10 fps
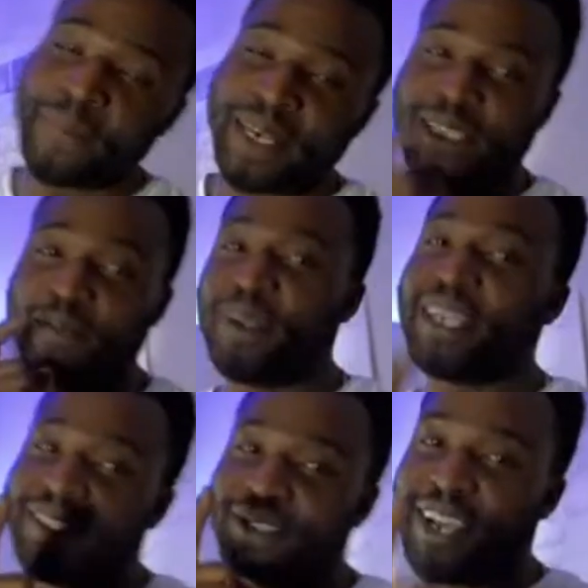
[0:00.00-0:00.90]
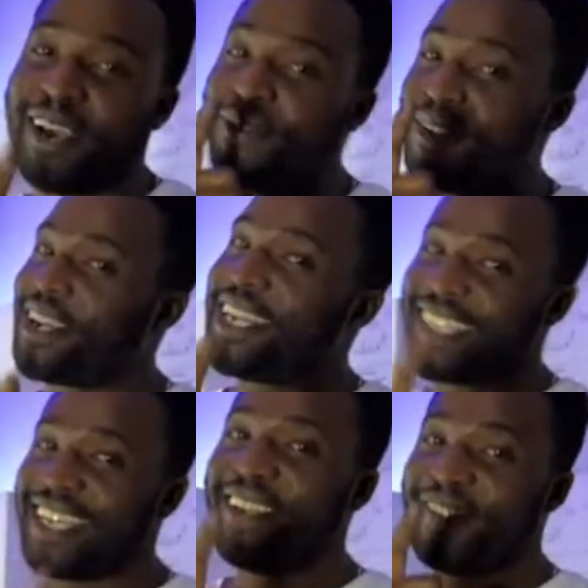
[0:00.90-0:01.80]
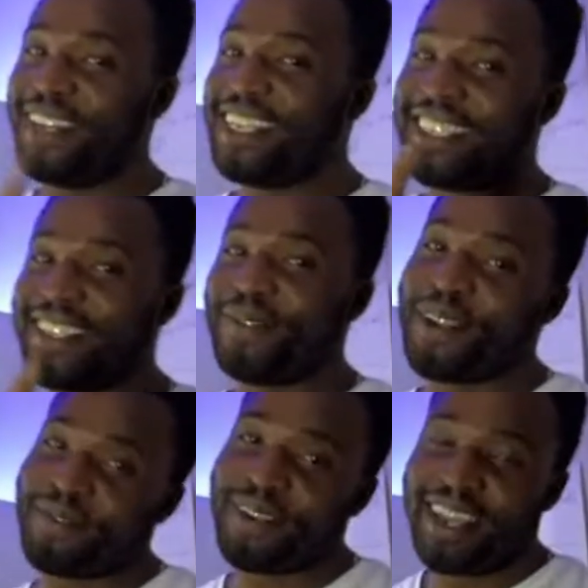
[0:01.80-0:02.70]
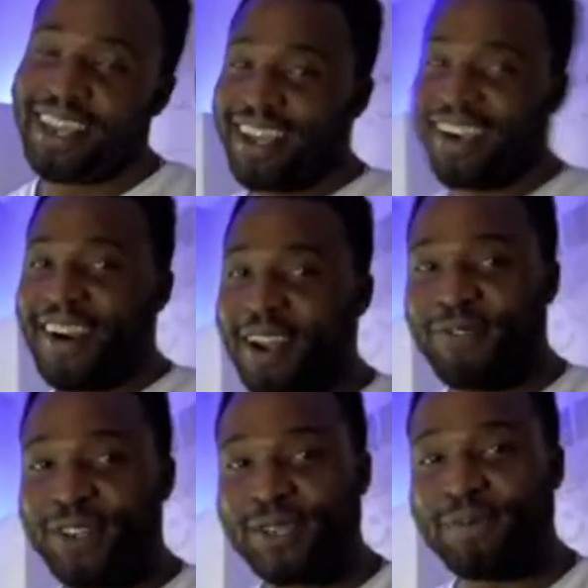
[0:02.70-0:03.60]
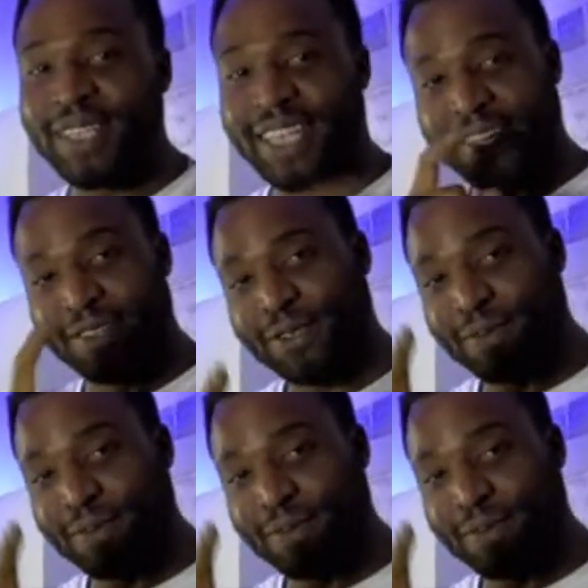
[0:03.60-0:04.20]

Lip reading: It's a pleasure to have you on the other side of the listening wave. All right, feature me. Thank you so